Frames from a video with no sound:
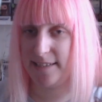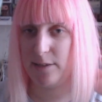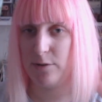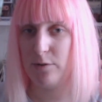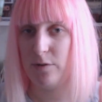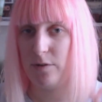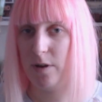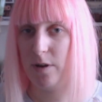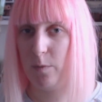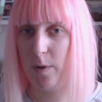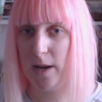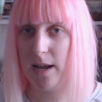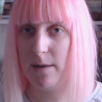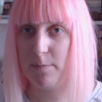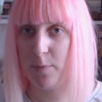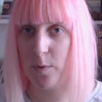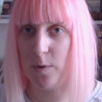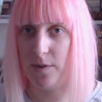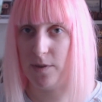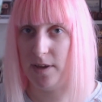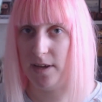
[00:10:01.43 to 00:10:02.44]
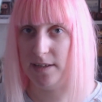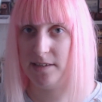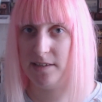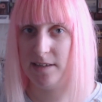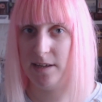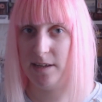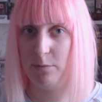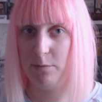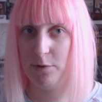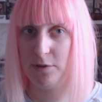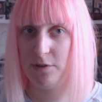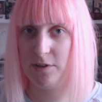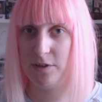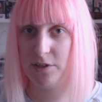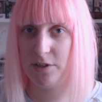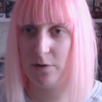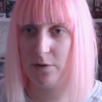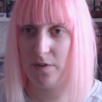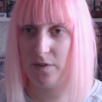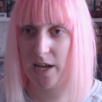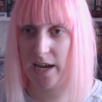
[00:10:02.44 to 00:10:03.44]
So when I bought this, it was just
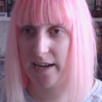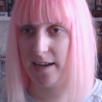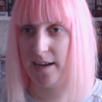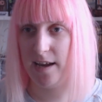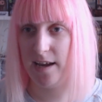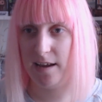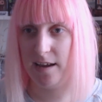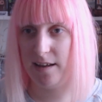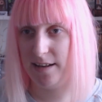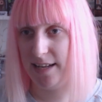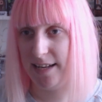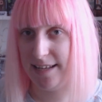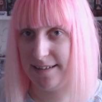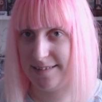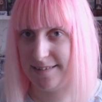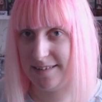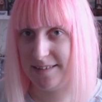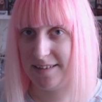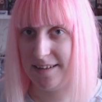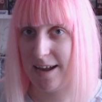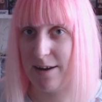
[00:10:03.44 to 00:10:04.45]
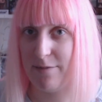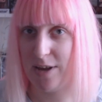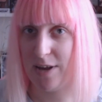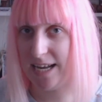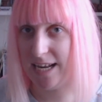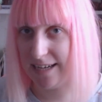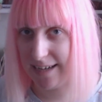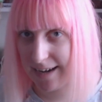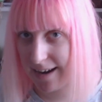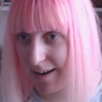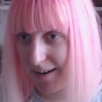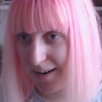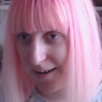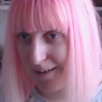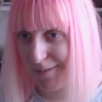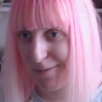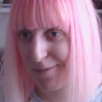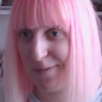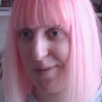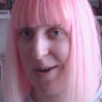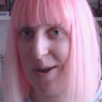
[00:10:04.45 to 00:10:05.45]
sort of like a let's have a
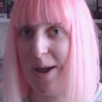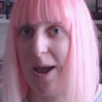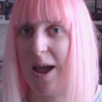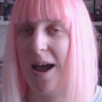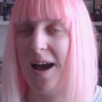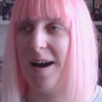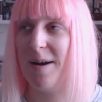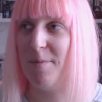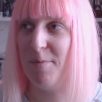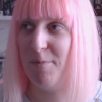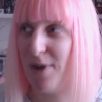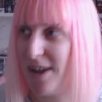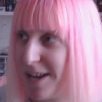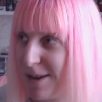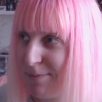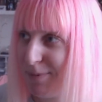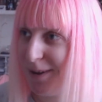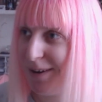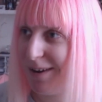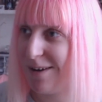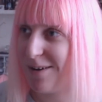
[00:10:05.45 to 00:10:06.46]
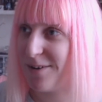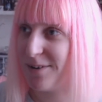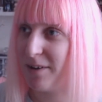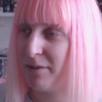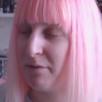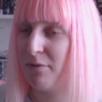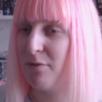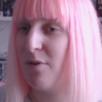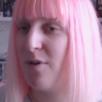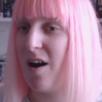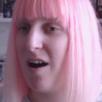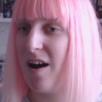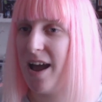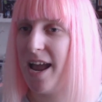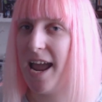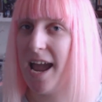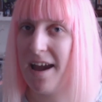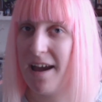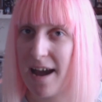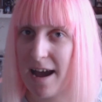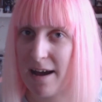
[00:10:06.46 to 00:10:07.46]
laugh. When I put it on, I thought, I
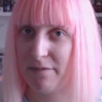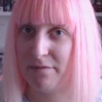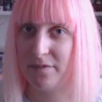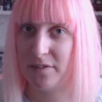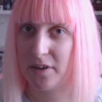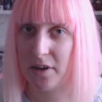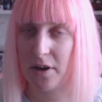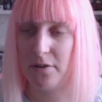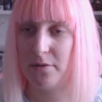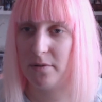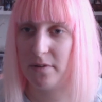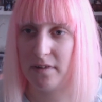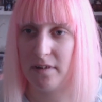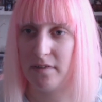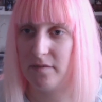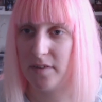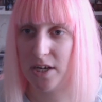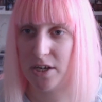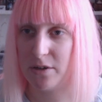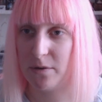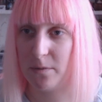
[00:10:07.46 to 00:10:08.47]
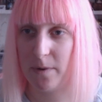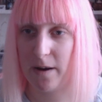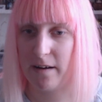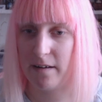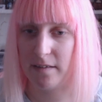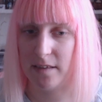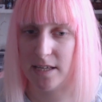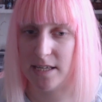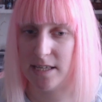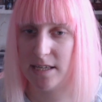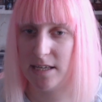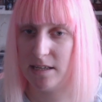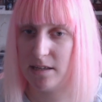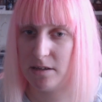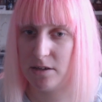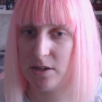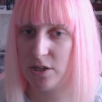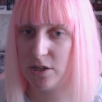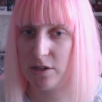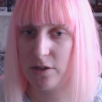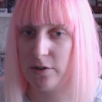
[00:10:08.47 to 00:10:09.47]
have to go to a convention wearing this. It
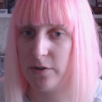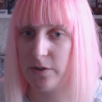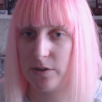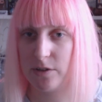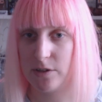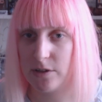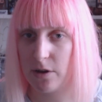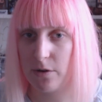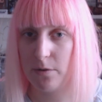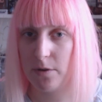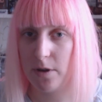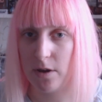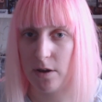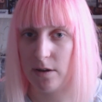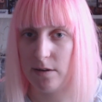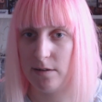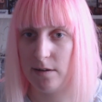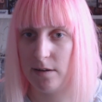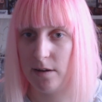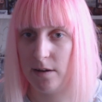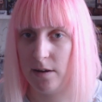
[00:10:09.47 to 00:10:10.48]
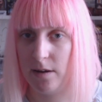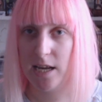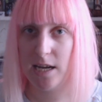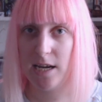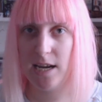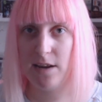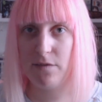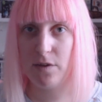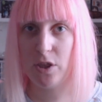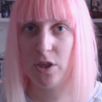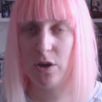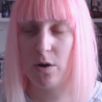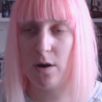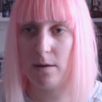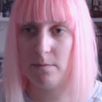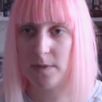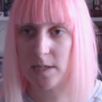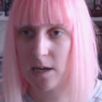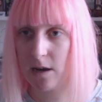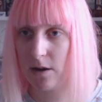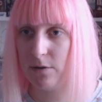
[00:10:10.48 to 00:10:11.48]
just looks so good. And even though I
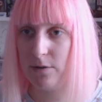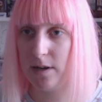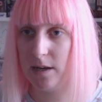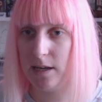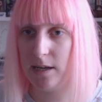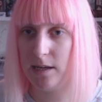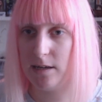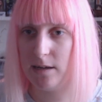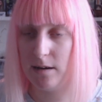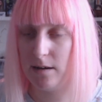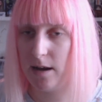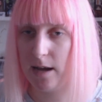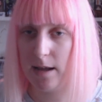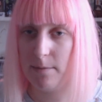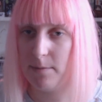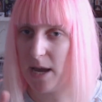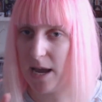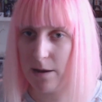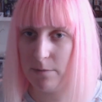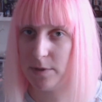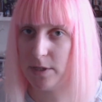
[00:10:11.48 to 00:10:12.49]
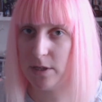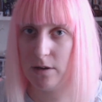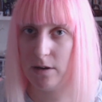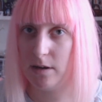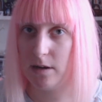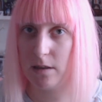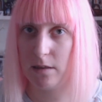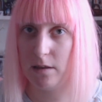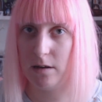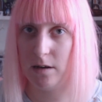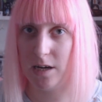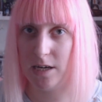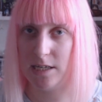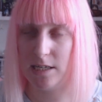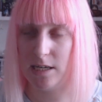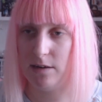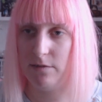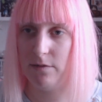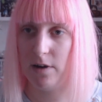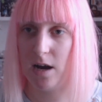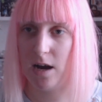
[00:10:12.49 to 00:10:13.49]
am absolutely nothing like
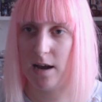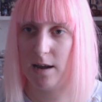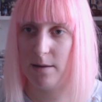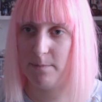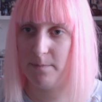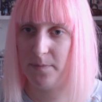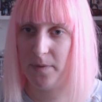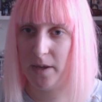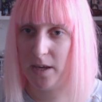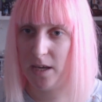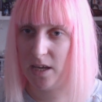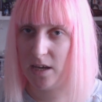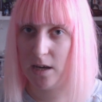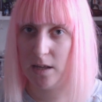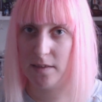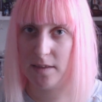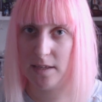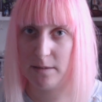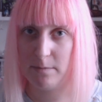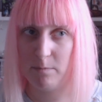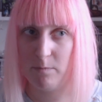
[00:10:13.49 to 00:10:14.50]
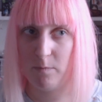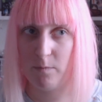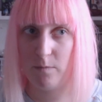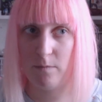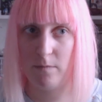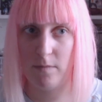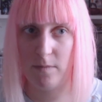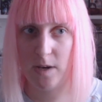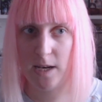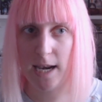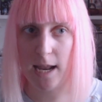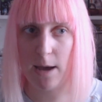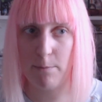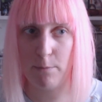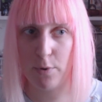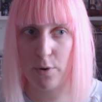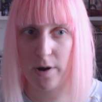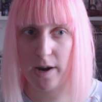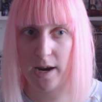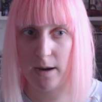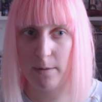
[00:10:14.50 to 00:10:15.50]
D.Va, I'm this
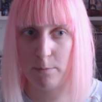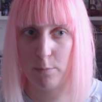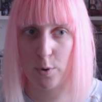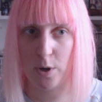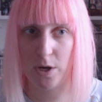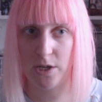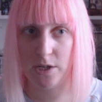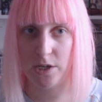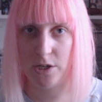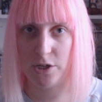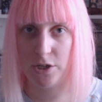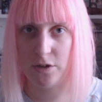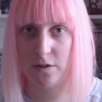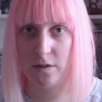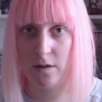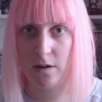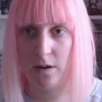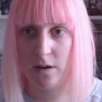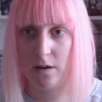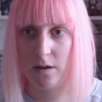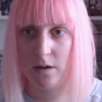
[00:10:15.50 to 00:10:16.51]
lumbering British,